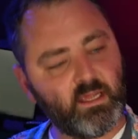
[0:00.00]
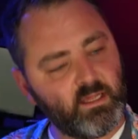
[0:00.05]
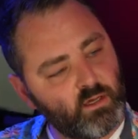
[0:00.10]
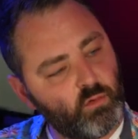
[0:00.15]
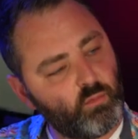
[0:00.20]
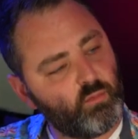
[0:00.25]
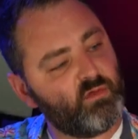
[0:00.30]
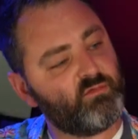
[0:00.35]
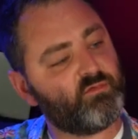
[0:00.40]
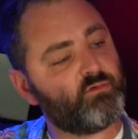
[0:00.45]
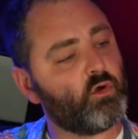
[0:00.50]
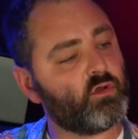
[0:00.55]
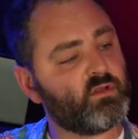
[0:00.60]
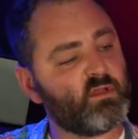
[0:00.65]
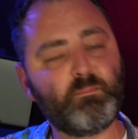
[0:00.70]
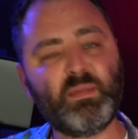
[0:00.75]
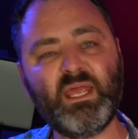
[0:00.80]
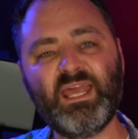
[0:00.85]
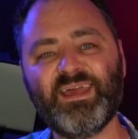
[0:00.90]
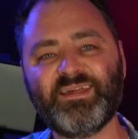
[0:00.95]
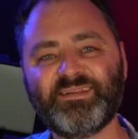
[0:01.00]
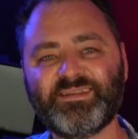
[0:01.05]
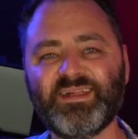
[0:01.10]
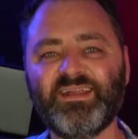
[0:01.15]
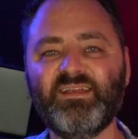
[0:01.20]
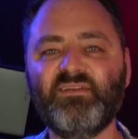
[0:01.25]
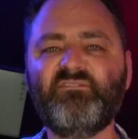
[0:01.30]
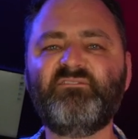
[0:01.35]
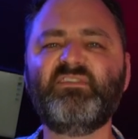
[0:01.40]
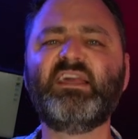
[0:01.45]
here we've got the
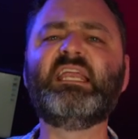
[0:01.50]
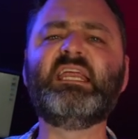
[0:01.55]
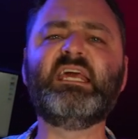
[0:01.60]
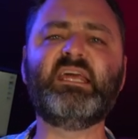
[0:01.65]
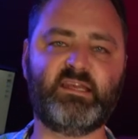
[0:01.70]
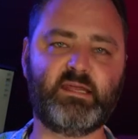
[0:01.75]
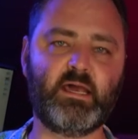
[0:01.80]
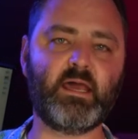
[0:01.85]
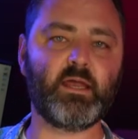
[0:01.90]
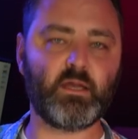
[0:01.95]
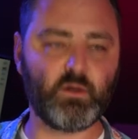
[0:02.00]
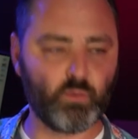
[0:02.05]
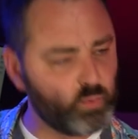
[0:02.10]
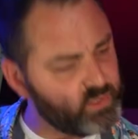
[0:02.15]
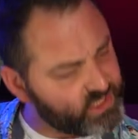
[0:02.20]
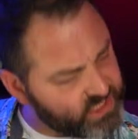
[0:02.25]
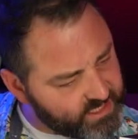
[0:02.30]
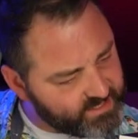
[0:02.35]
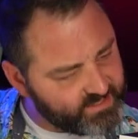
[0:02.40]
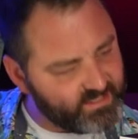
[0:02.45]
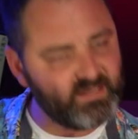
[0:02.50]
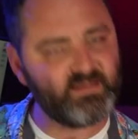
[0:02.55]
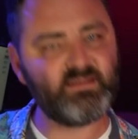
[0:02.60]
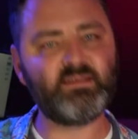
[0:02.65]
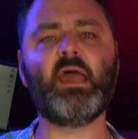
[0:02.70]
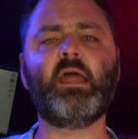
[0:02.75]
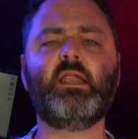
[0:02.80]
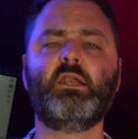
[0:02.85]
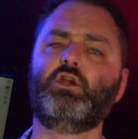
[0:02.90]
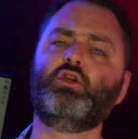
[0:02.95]
PXN VD10, which is a
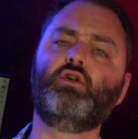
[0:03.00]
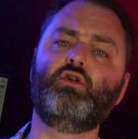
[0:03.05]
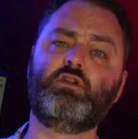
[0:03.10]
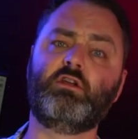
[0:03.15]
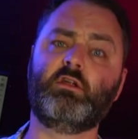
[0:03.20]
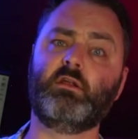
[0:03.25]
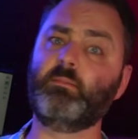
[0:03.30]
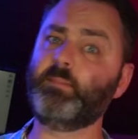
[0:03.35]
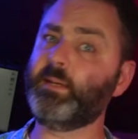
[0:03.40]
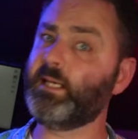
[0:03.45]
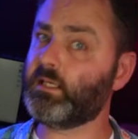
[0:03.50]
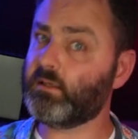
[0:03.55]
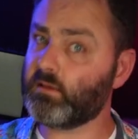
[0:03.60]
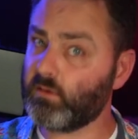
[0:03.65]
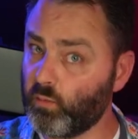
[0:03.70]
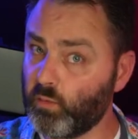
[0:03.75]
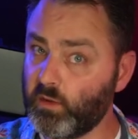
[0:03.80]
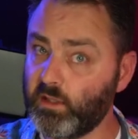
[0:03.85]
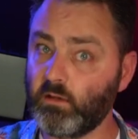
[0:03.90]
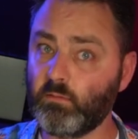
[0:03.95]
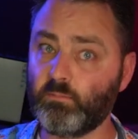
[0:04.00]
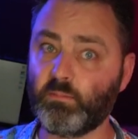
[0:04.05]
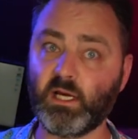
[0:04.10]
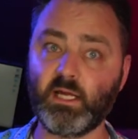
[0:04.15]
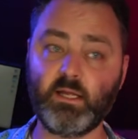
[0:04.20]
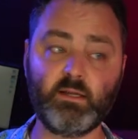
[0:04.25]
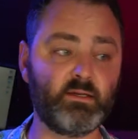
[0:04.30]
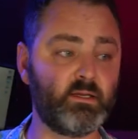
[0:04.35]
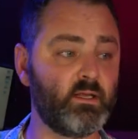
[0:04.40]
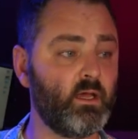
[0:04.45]
10 Newton meter
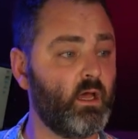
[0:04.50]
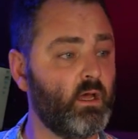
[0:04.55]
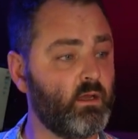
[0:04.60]
wheelbase.